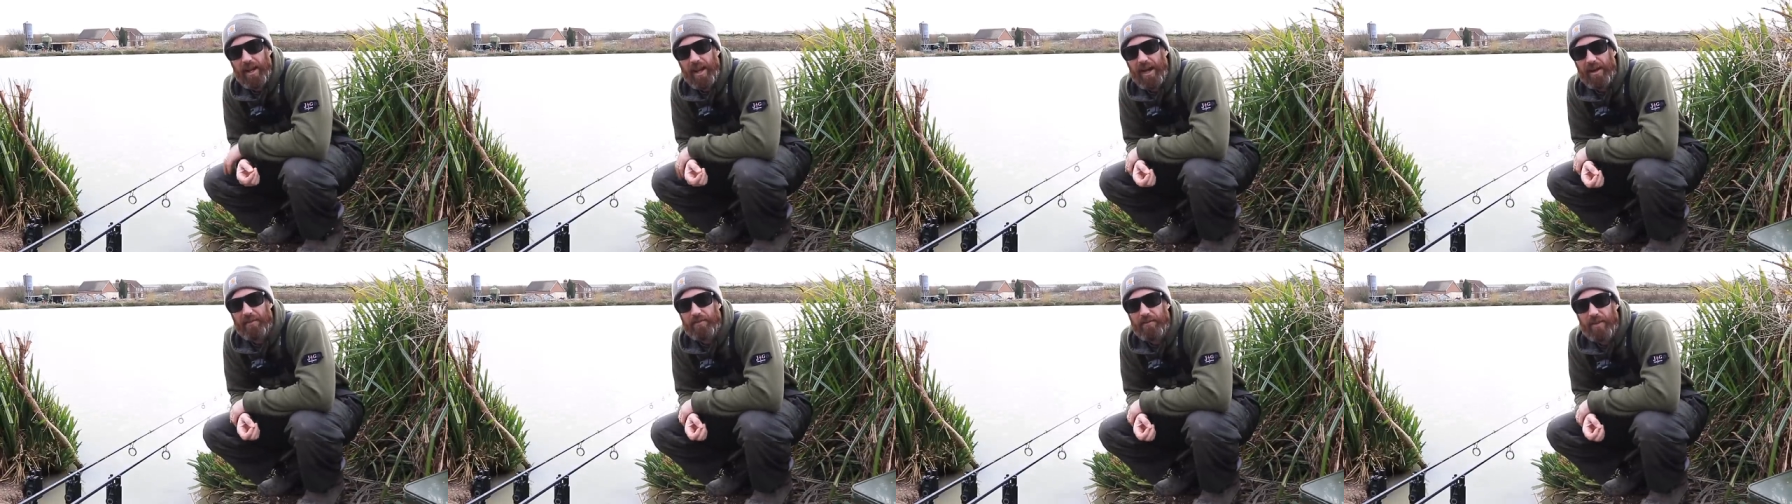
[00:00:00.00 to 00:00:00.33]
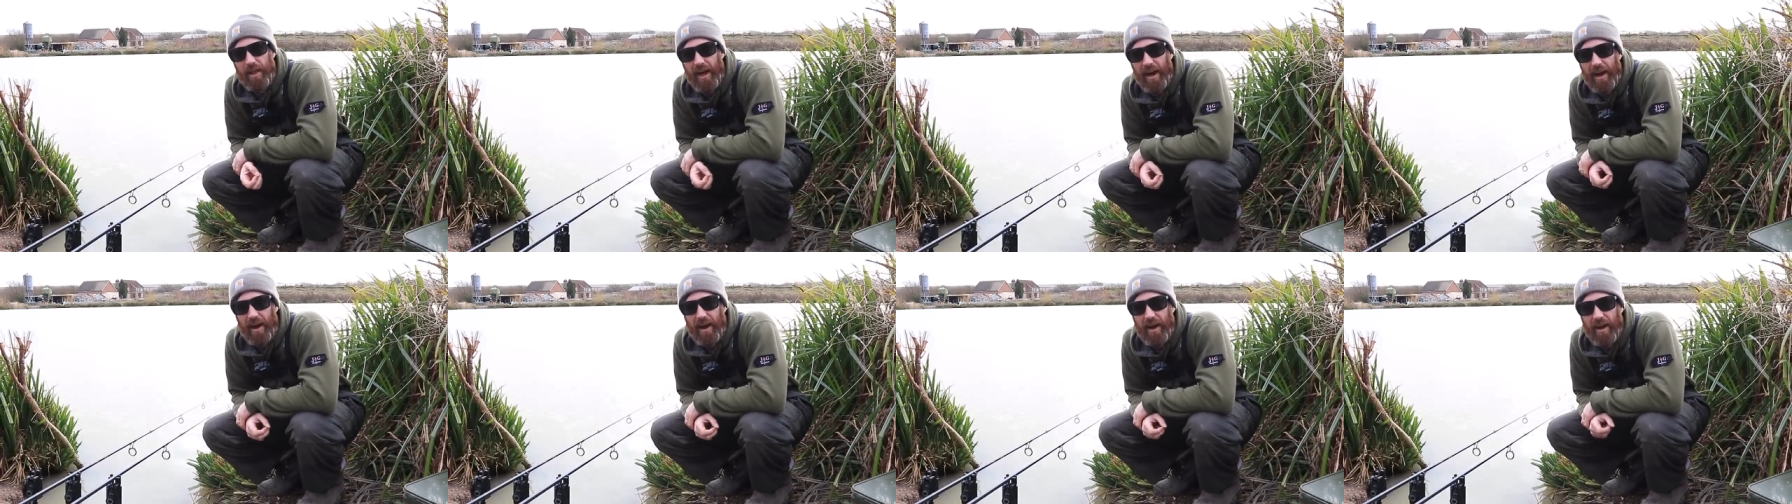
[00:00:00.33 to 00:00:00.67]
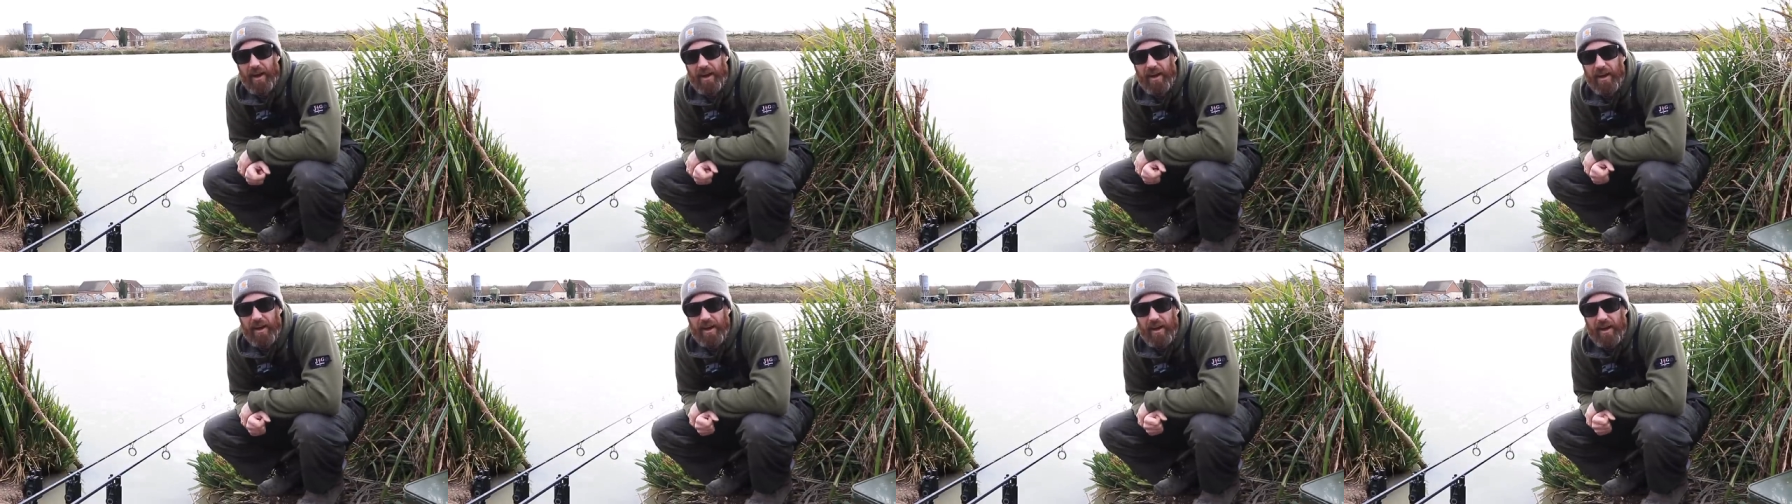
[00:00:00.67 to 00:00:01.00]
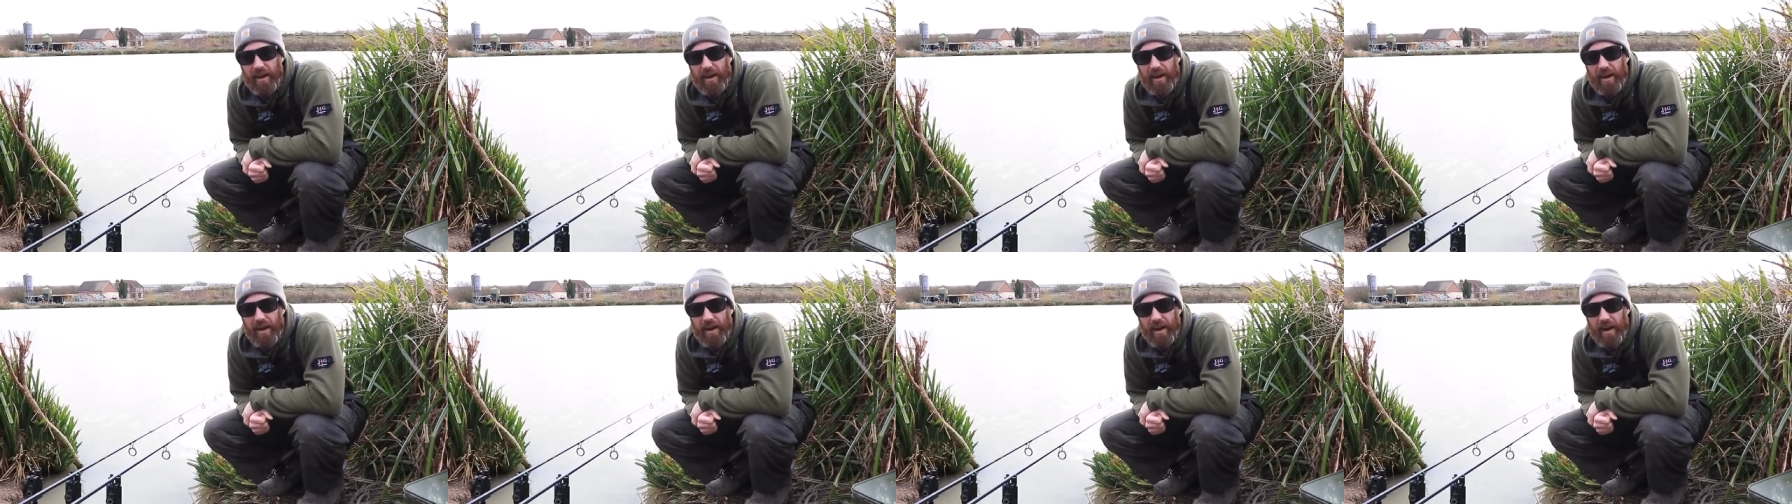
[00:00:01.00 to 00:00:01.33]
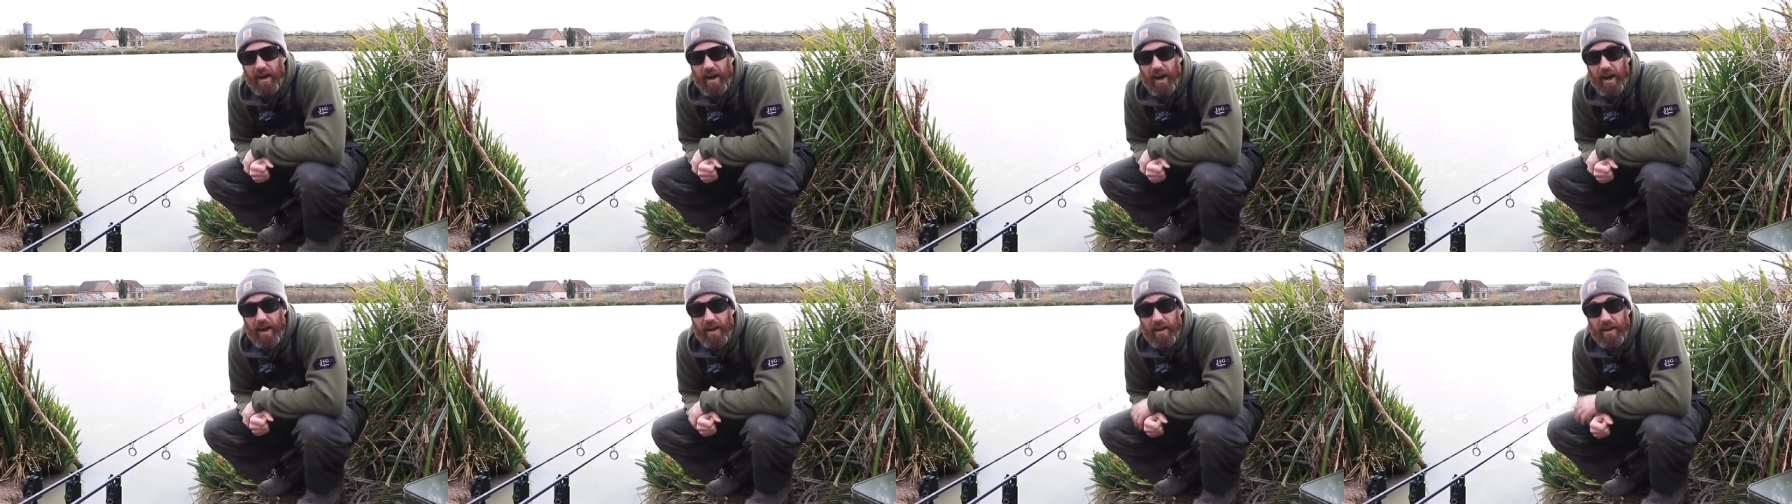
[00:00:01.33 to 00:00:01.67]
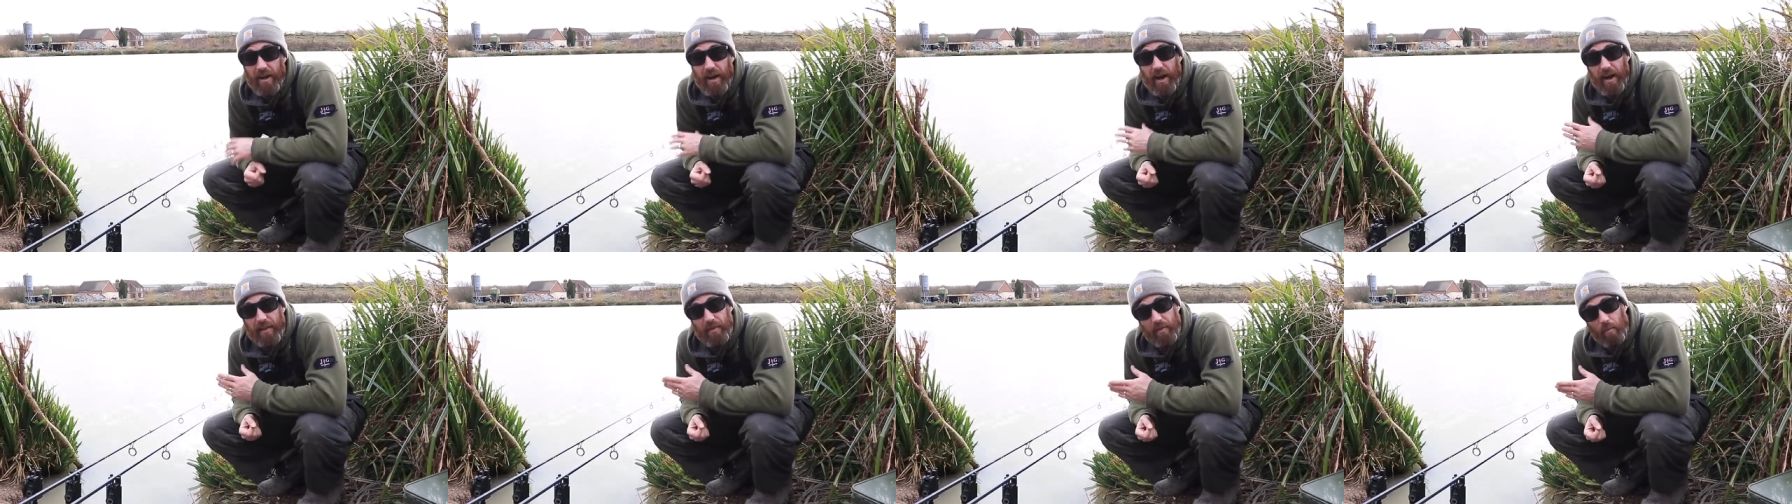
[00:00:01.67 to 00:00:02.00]
left there and
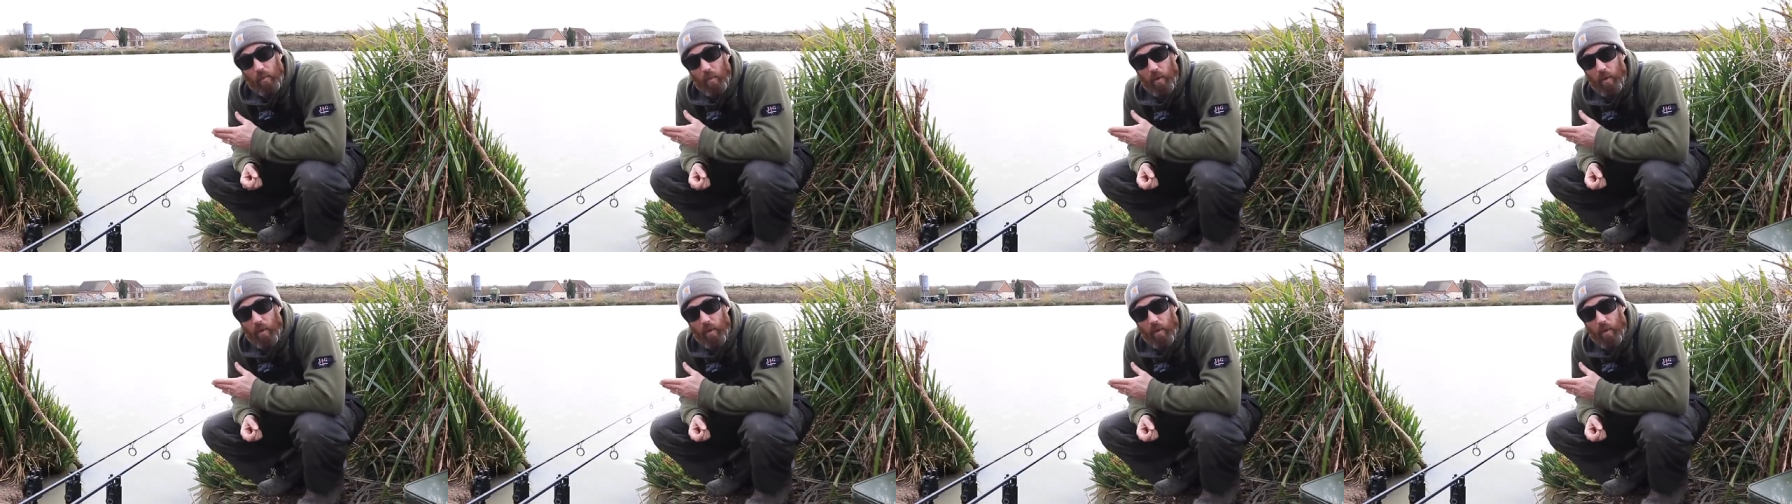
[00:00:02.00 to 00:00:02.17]
I had the